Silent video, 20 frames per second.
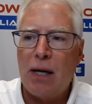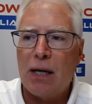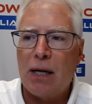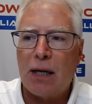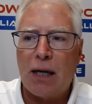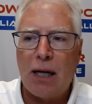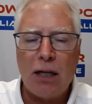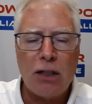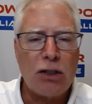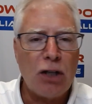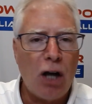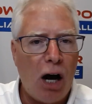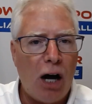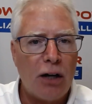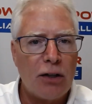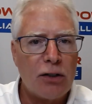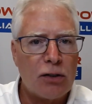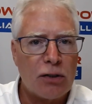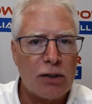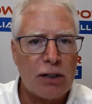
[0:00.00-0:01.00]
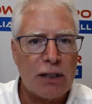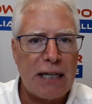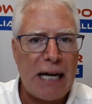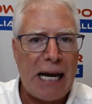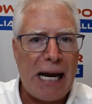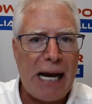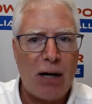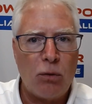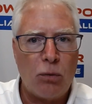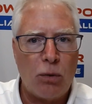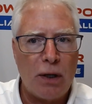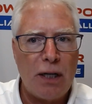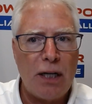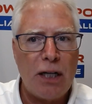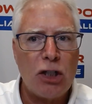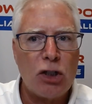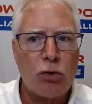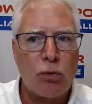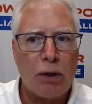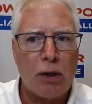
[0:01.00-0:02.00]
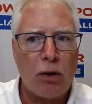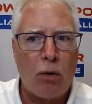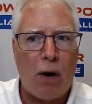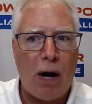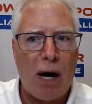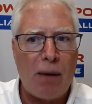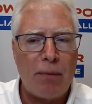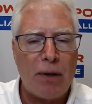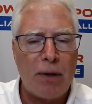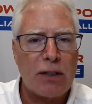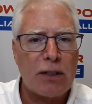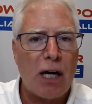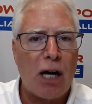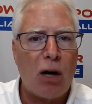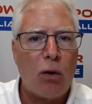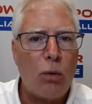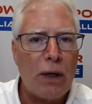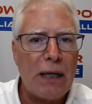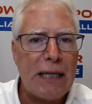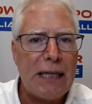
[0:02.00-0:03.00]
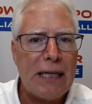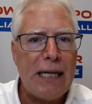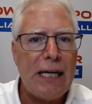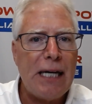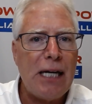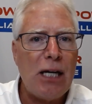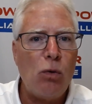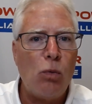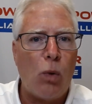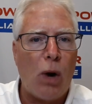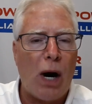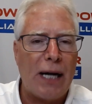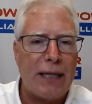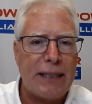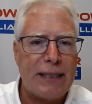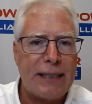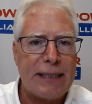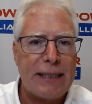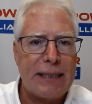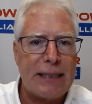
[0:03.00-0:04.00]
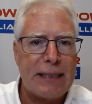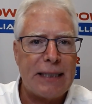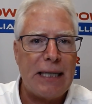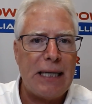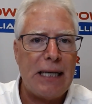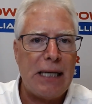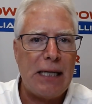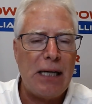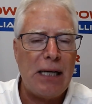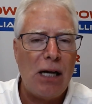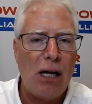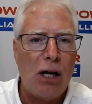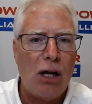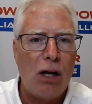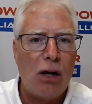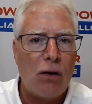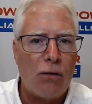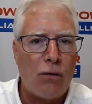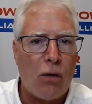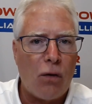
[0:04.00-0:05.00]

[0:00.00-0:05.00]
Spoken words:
get to understand what his requirements are, what he wants to see for an